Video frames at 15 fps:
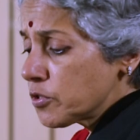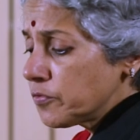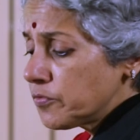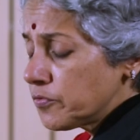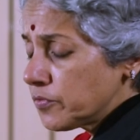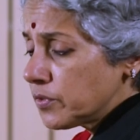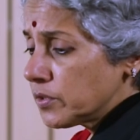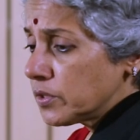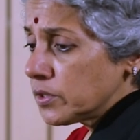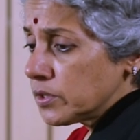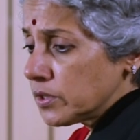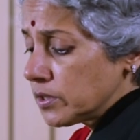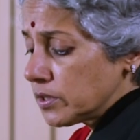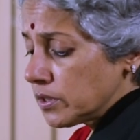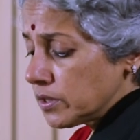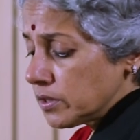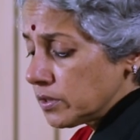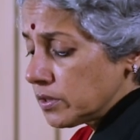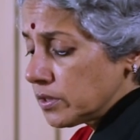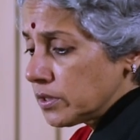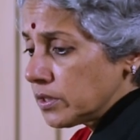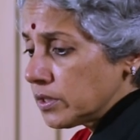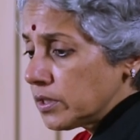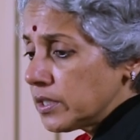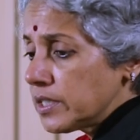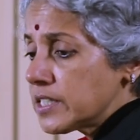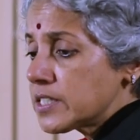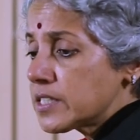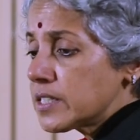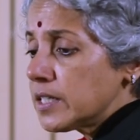of
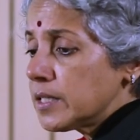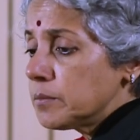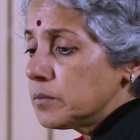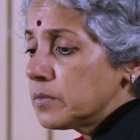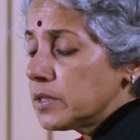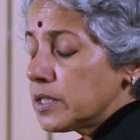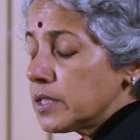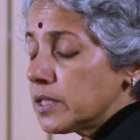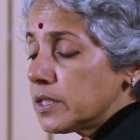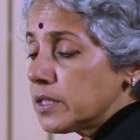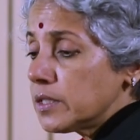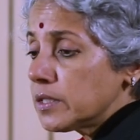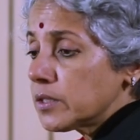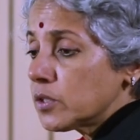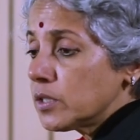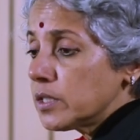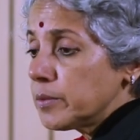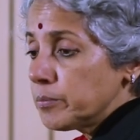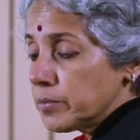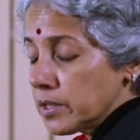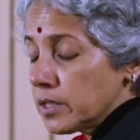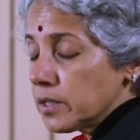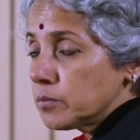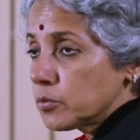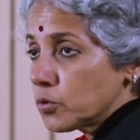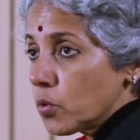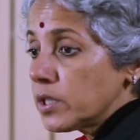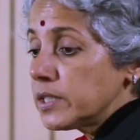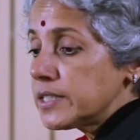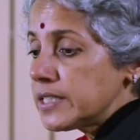its uh, in, uh,
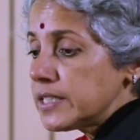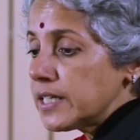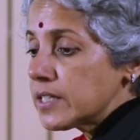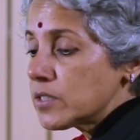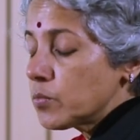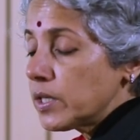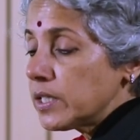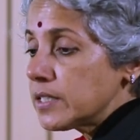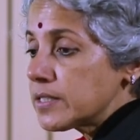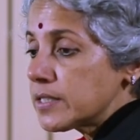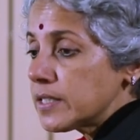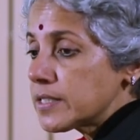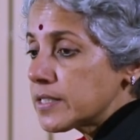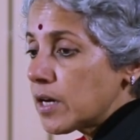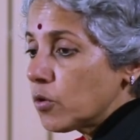quality as well as its